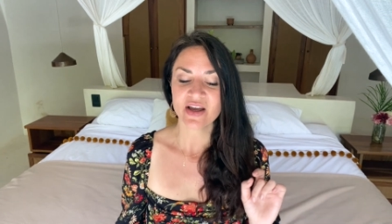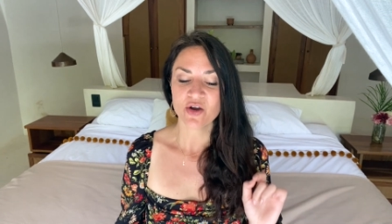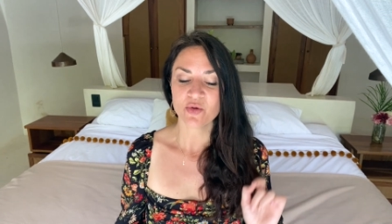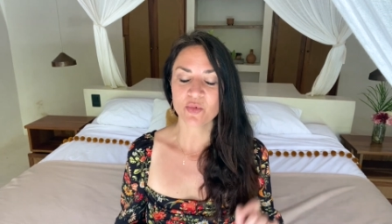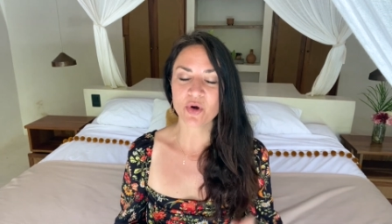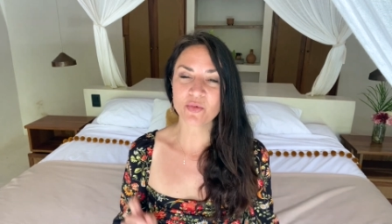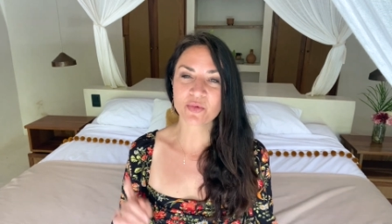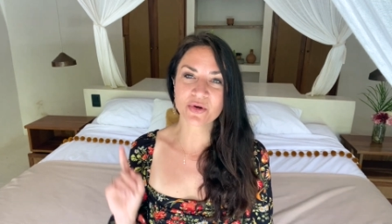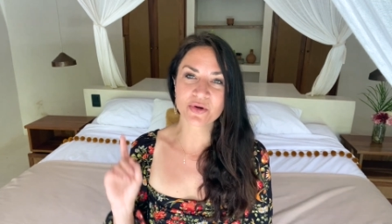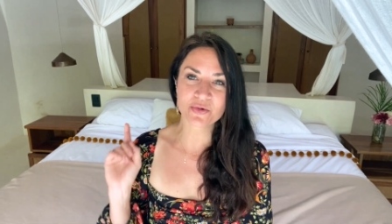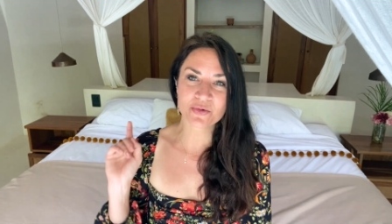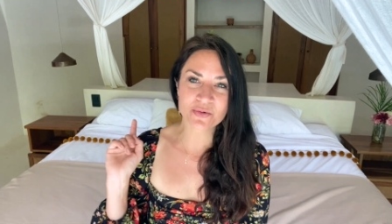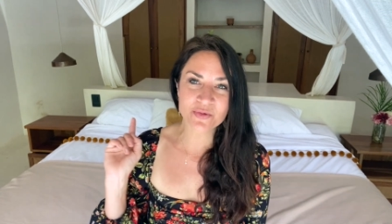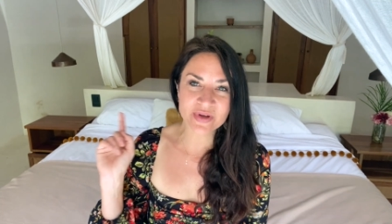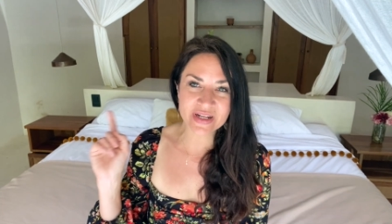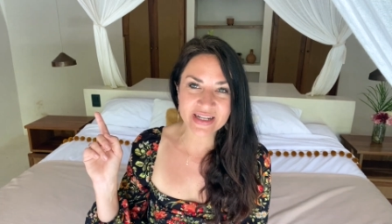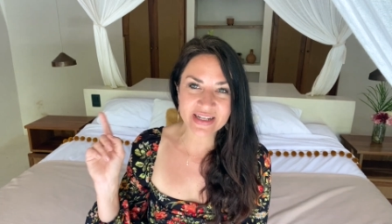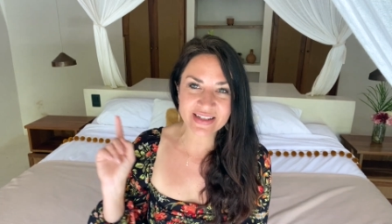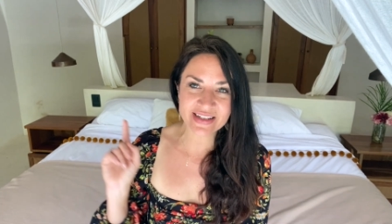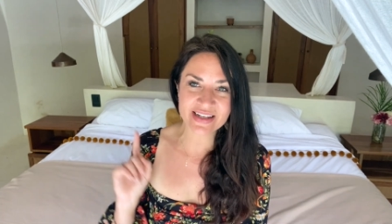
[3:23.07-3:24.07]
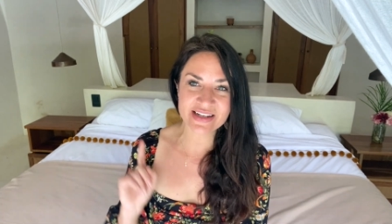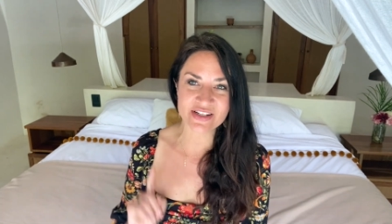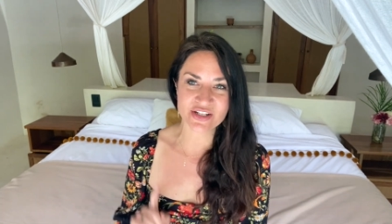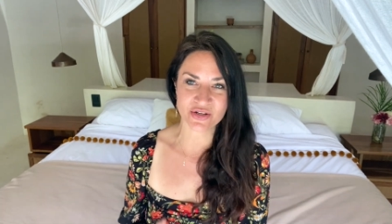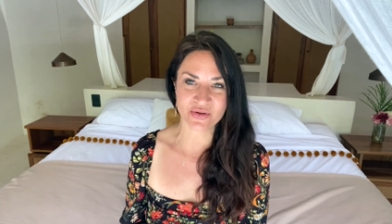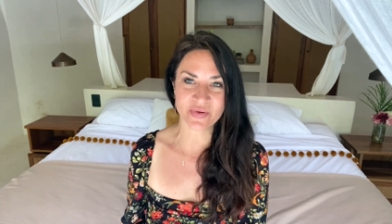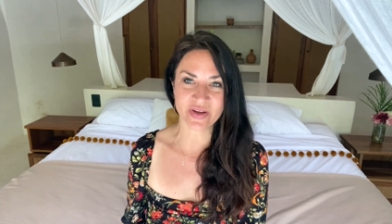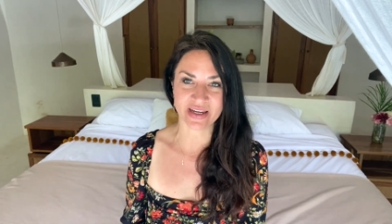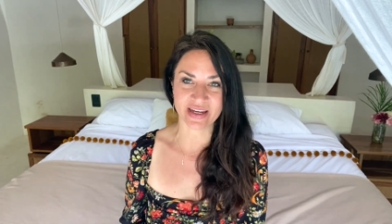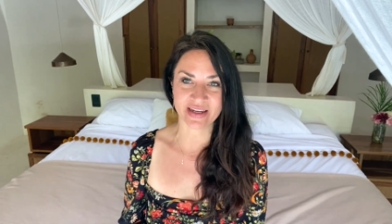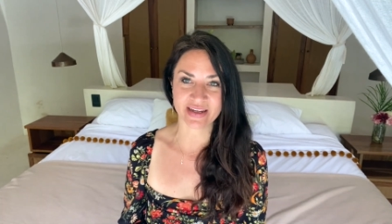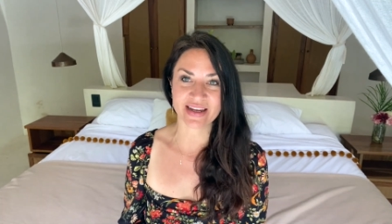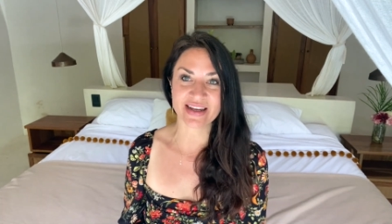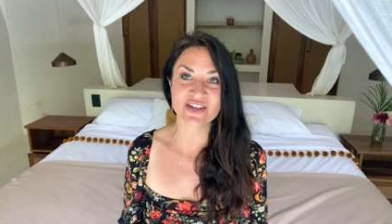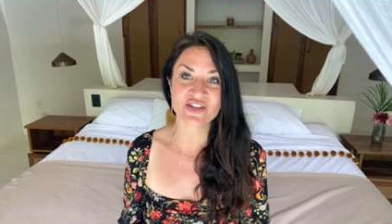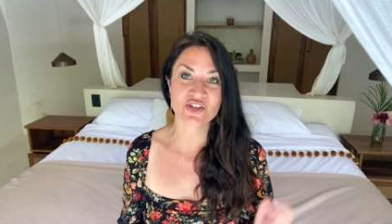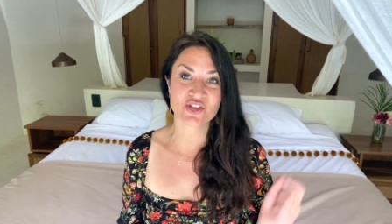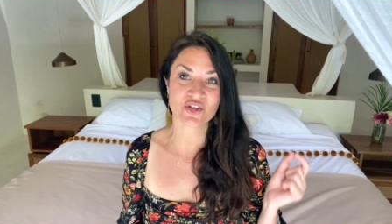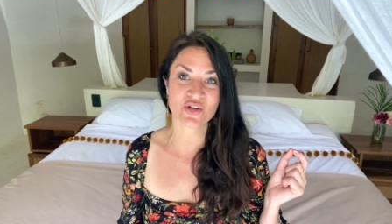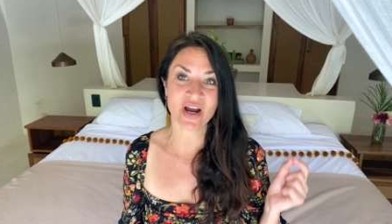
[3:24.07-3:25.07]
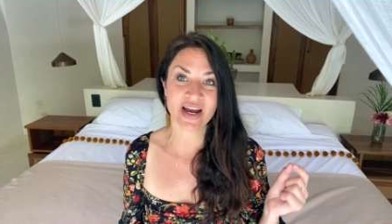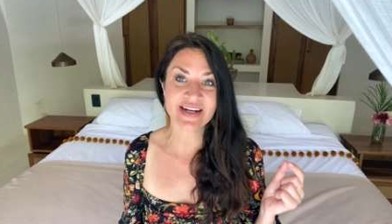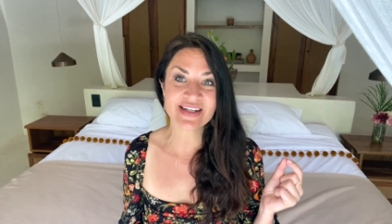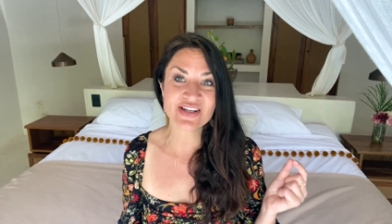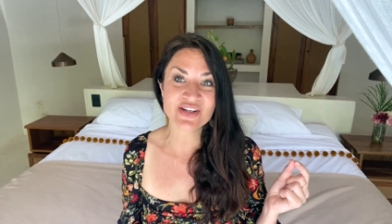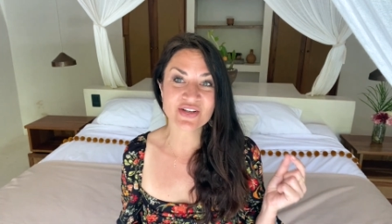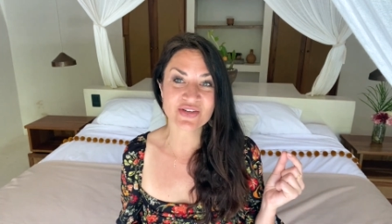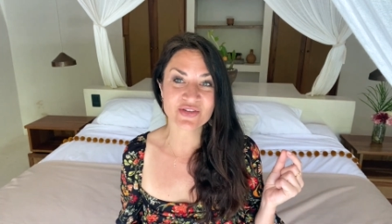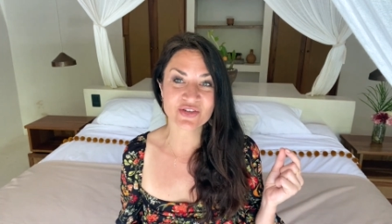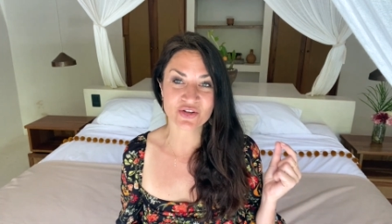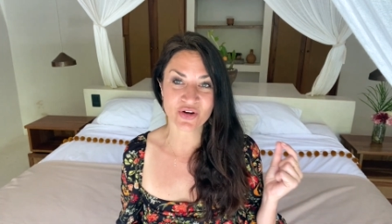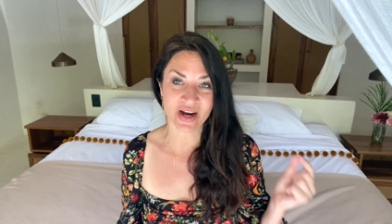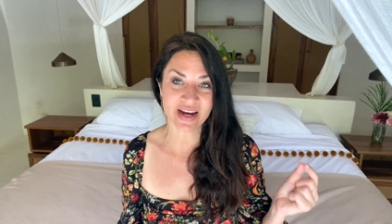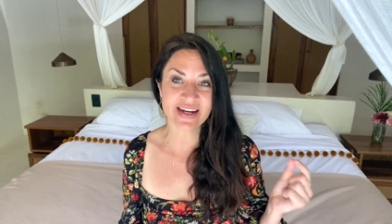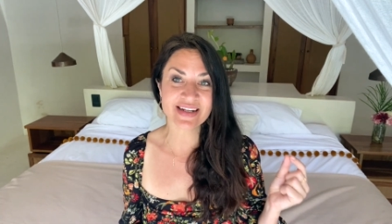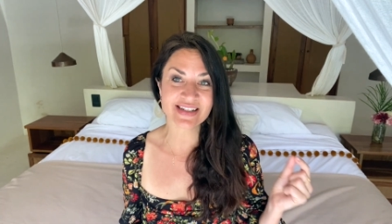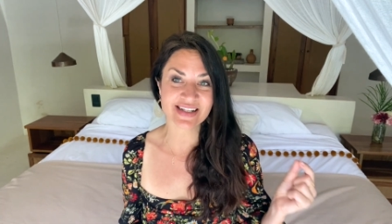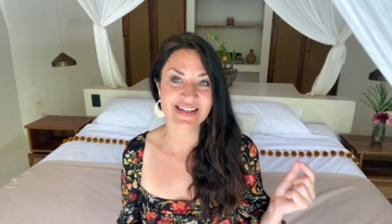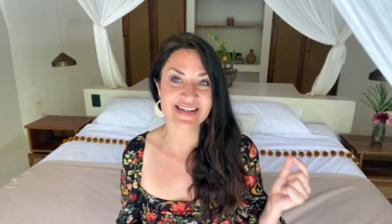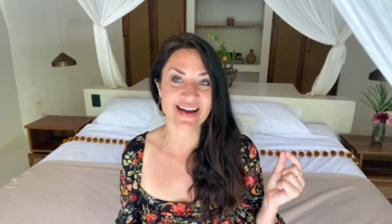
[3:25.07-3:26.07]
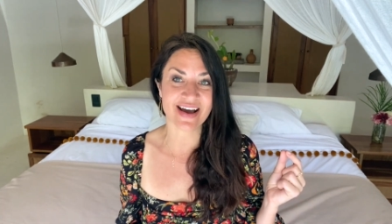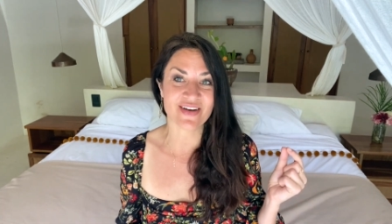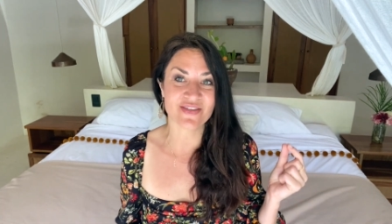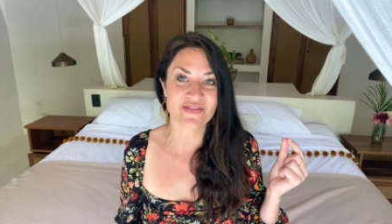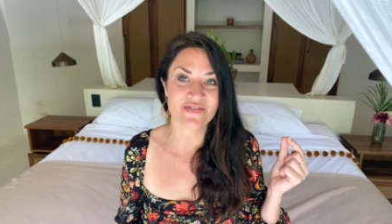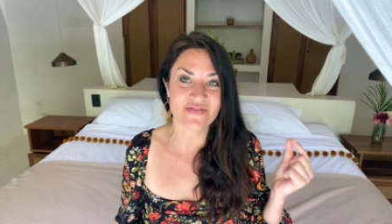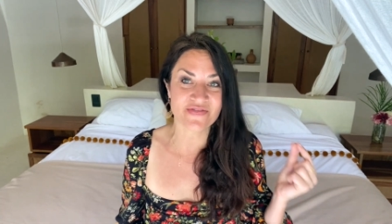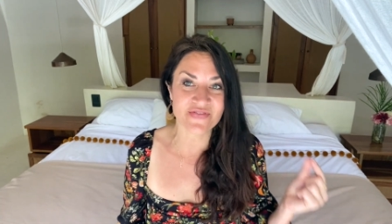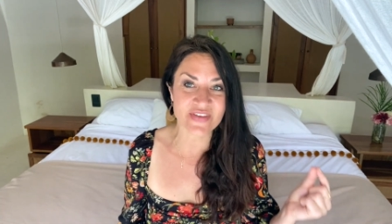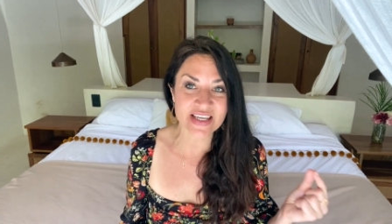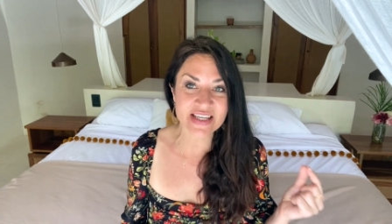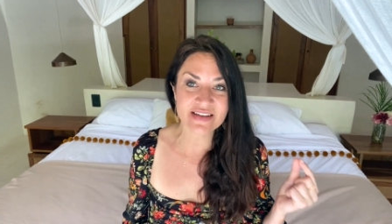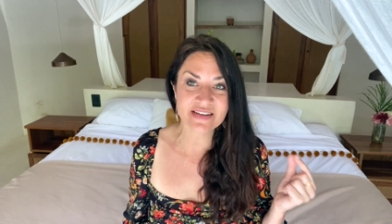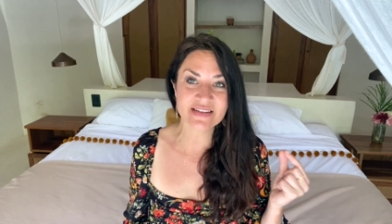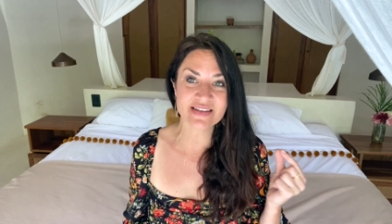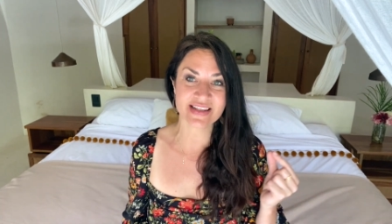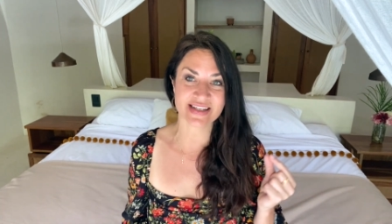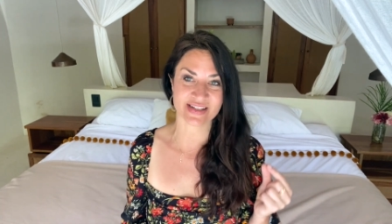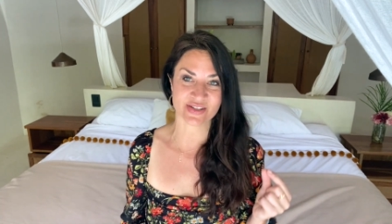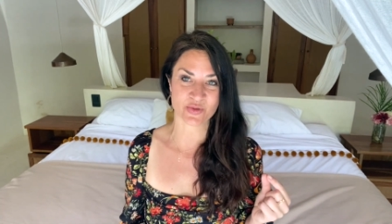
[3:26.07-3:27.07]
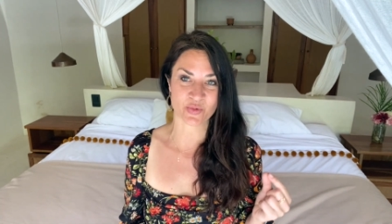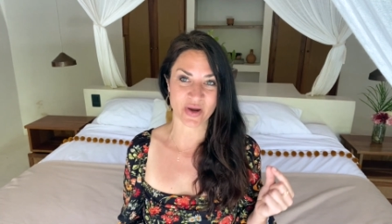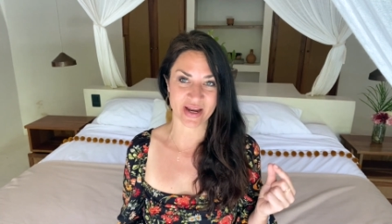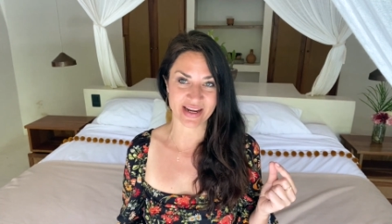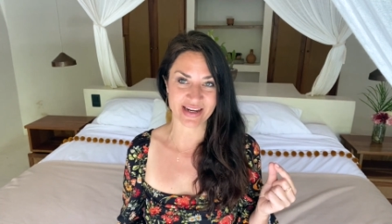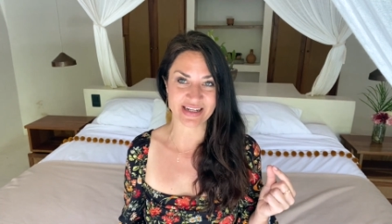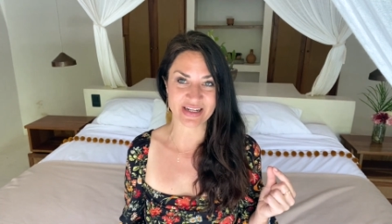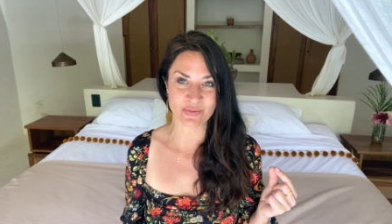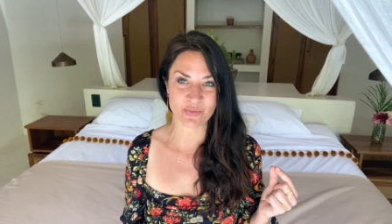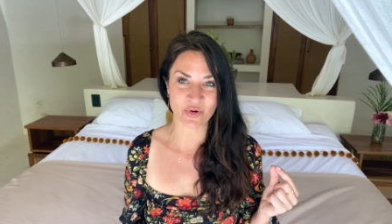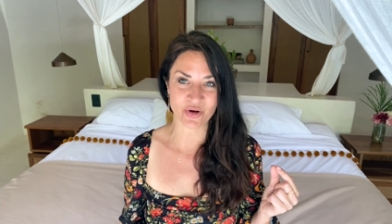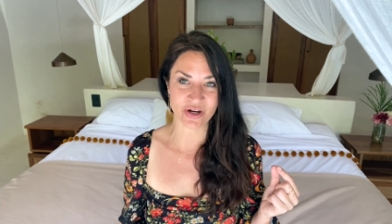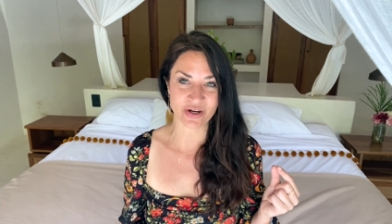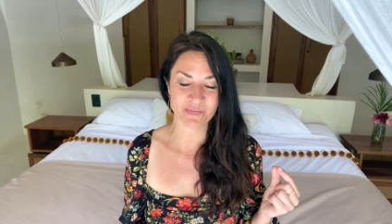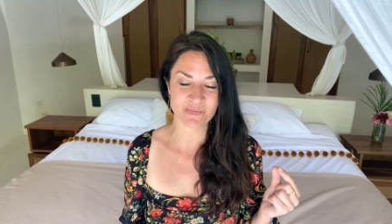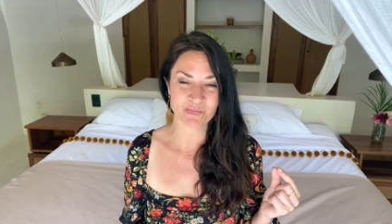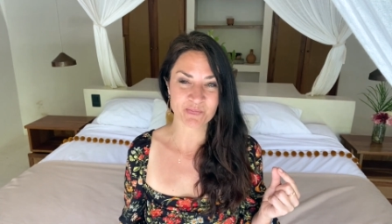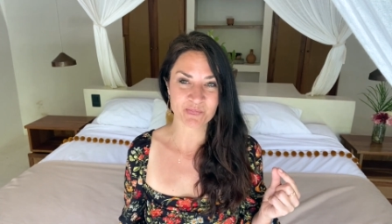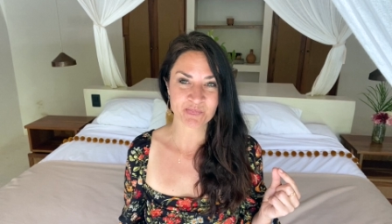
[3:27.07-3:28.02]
What we're really doing is trying to not feel this way anymore.